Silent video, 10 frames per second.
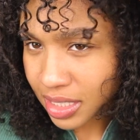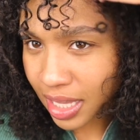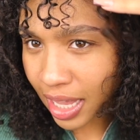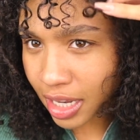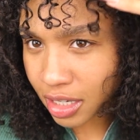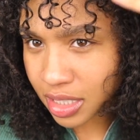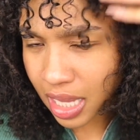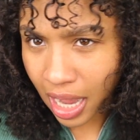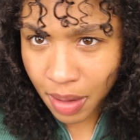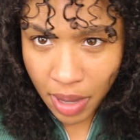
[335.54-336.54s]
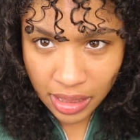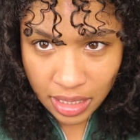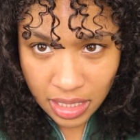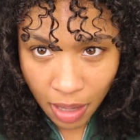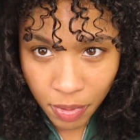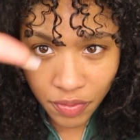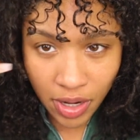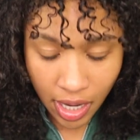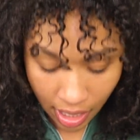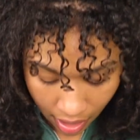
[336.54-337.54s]
Take your time at the top of
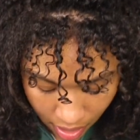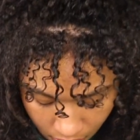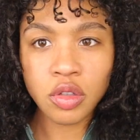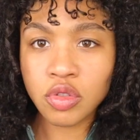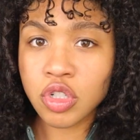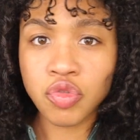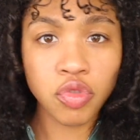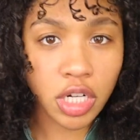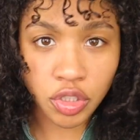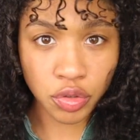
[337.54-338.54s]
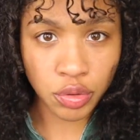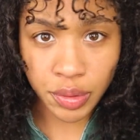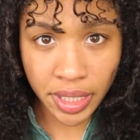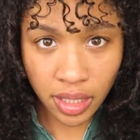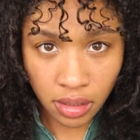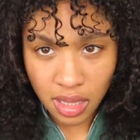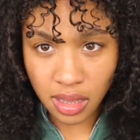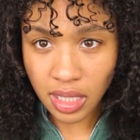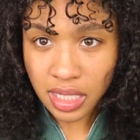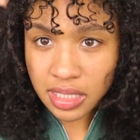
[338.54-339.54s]
your hair. Don't just rush through it.
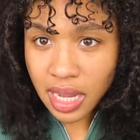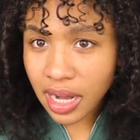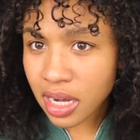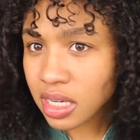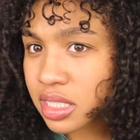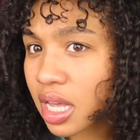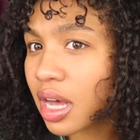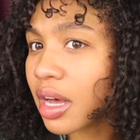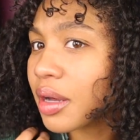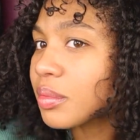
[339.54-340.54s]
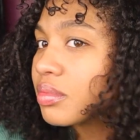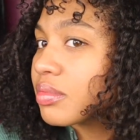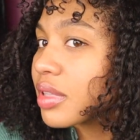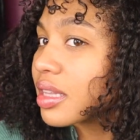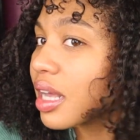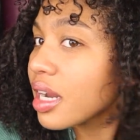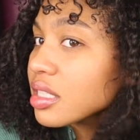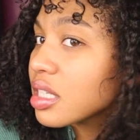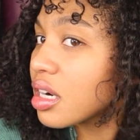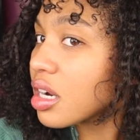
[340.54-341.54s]
These hairs, like the
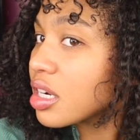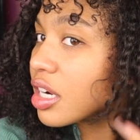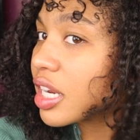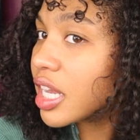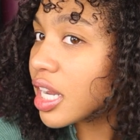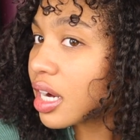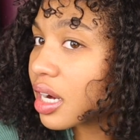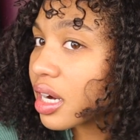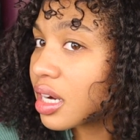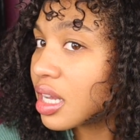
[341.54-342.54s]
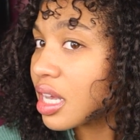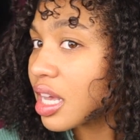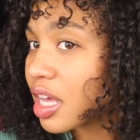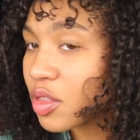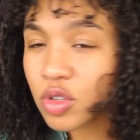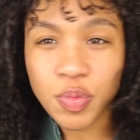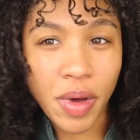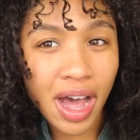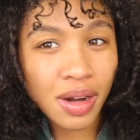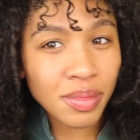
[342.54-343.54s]
hairs that are under here and those
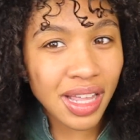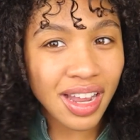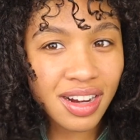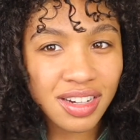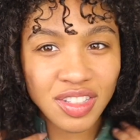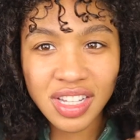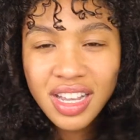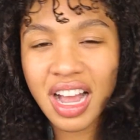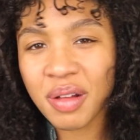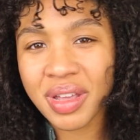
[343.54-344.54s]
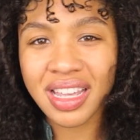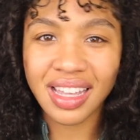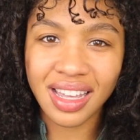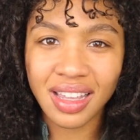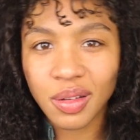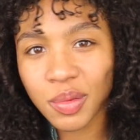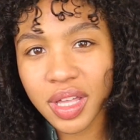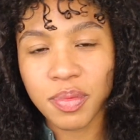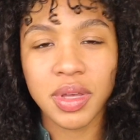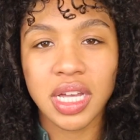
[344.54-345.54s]
bottom layers, you can kind of be
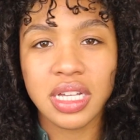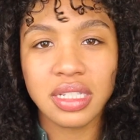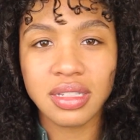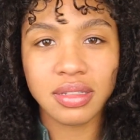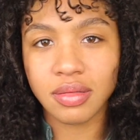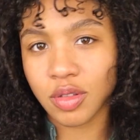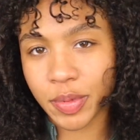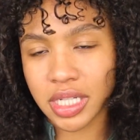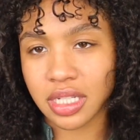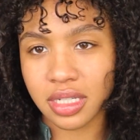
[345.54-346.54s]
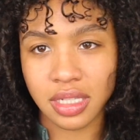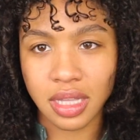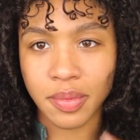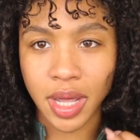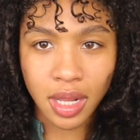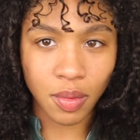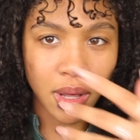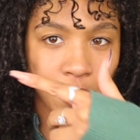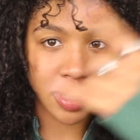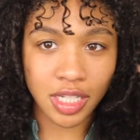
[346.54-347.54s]
with because nobody's going to see them anyway.
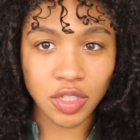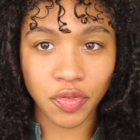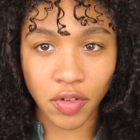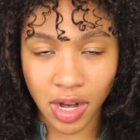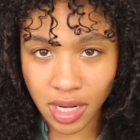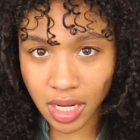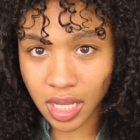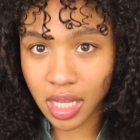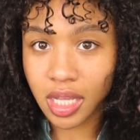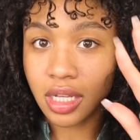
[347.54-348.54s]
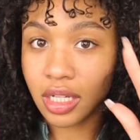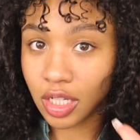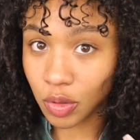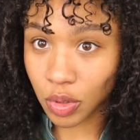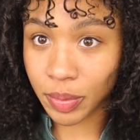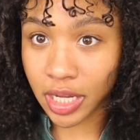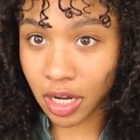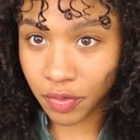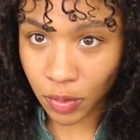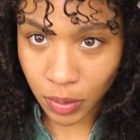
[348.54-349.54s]
But this front, you want to be
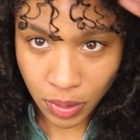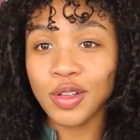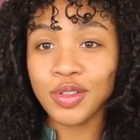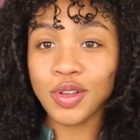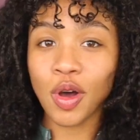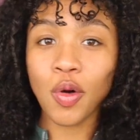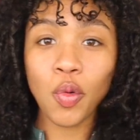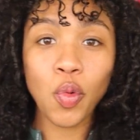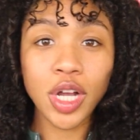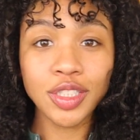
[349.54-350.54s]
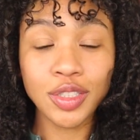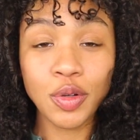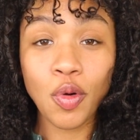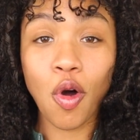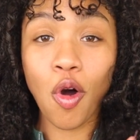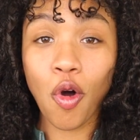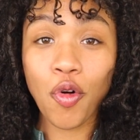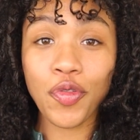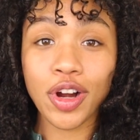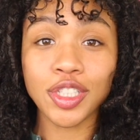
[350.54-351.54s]
careful. don't want to
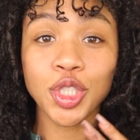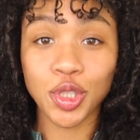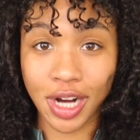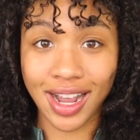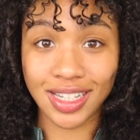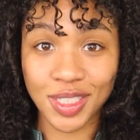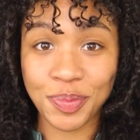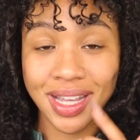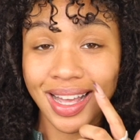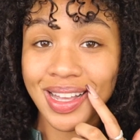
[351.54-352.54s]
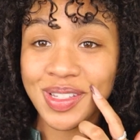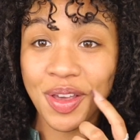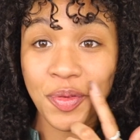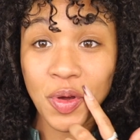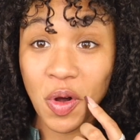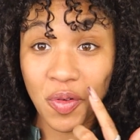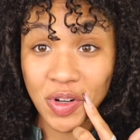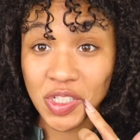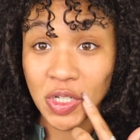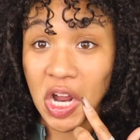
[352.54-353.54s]
overstretch because if you
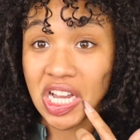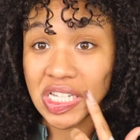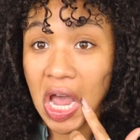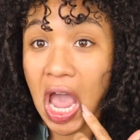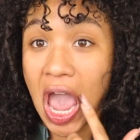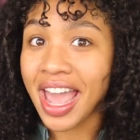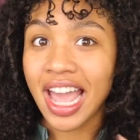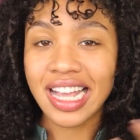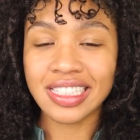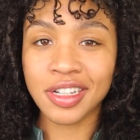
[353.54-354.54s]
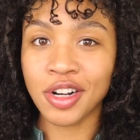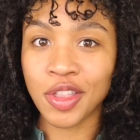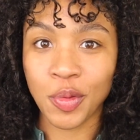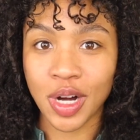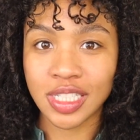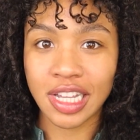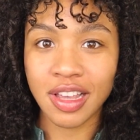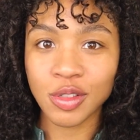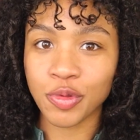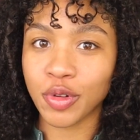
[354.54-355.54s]
overstretch, it's literally the worst. Like you
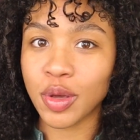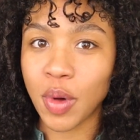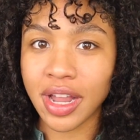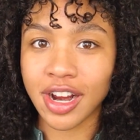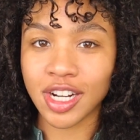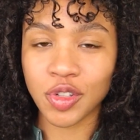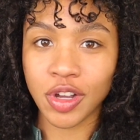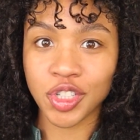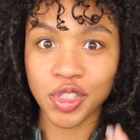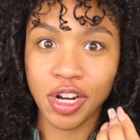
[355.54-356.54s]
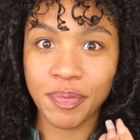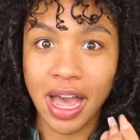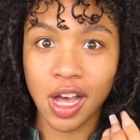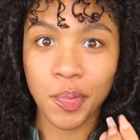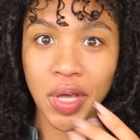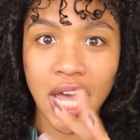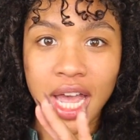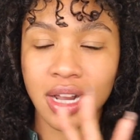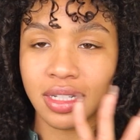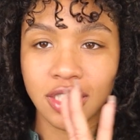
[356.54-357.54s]
have to re-wet your hair so it can shrink back up
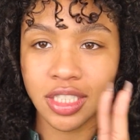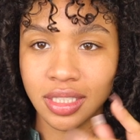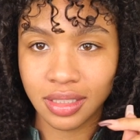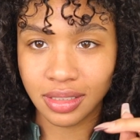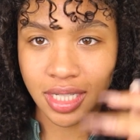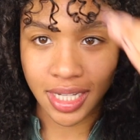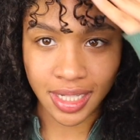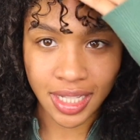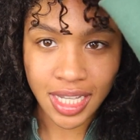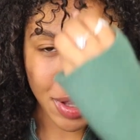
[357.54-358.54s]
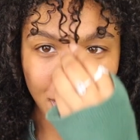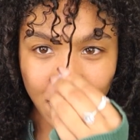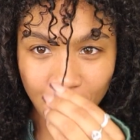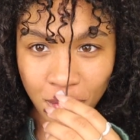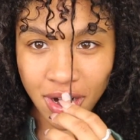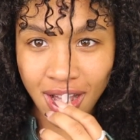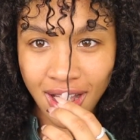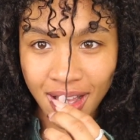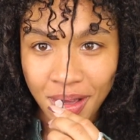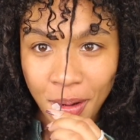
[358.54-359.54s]
again. It's just, yeah. You don't want
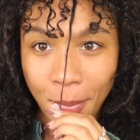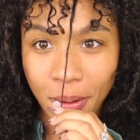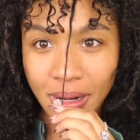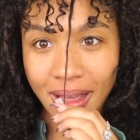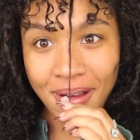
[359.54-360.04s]
to pull it.